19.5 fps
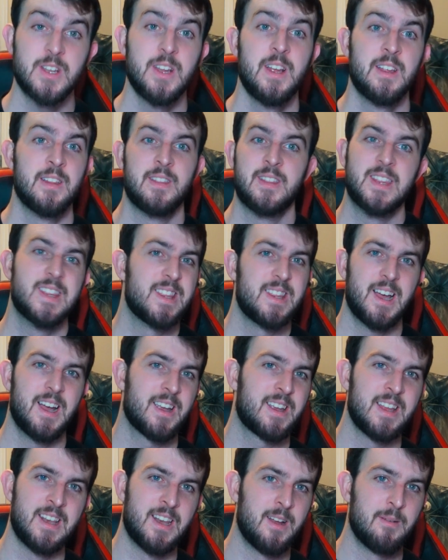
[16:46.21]
I'm just
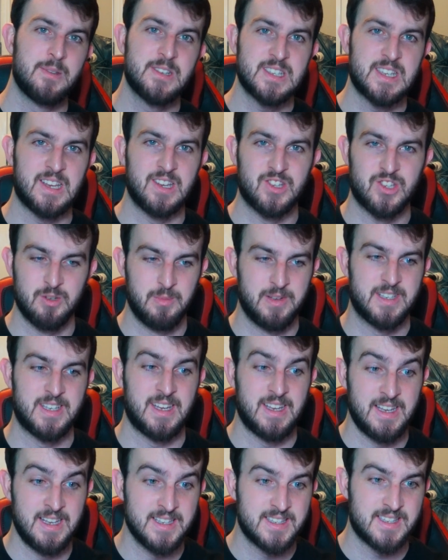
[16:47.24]
again, I'm just like
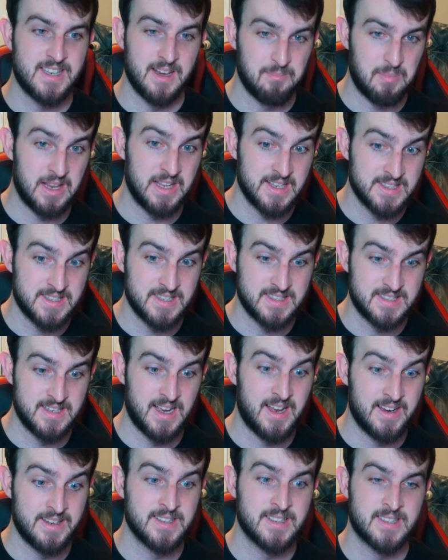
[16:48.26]
assuming it's like instant, but I
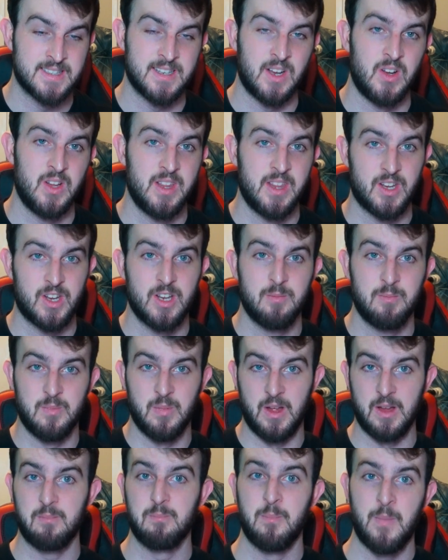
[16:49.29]
guess it's not necessarily. They
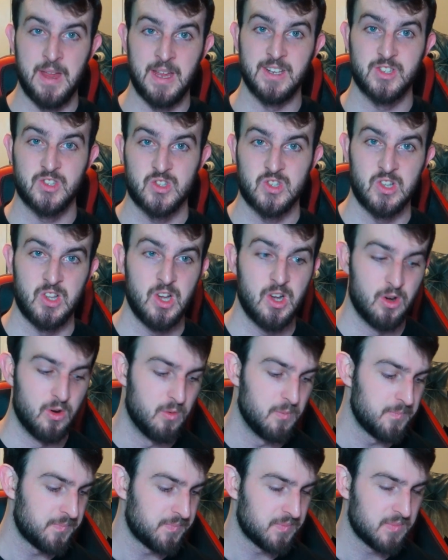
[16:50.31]
could like make it
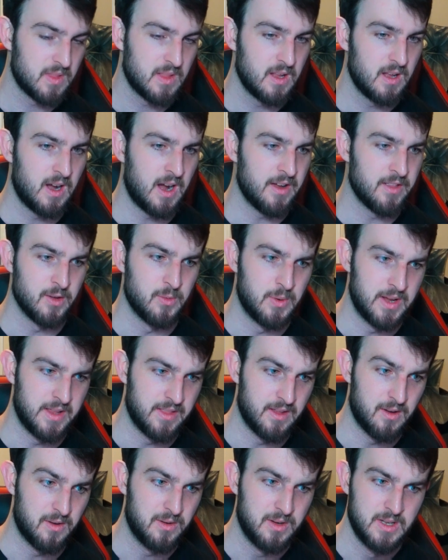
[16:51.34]
slow.
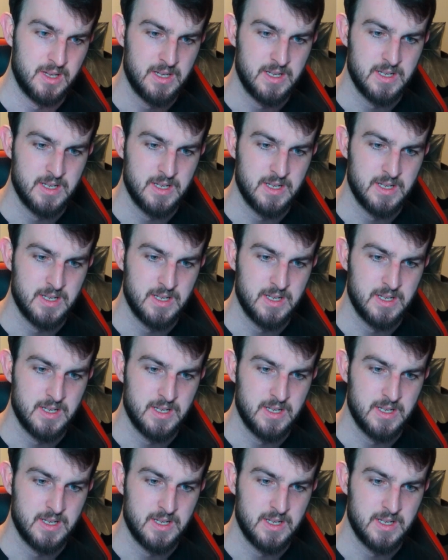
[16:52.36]
Either way,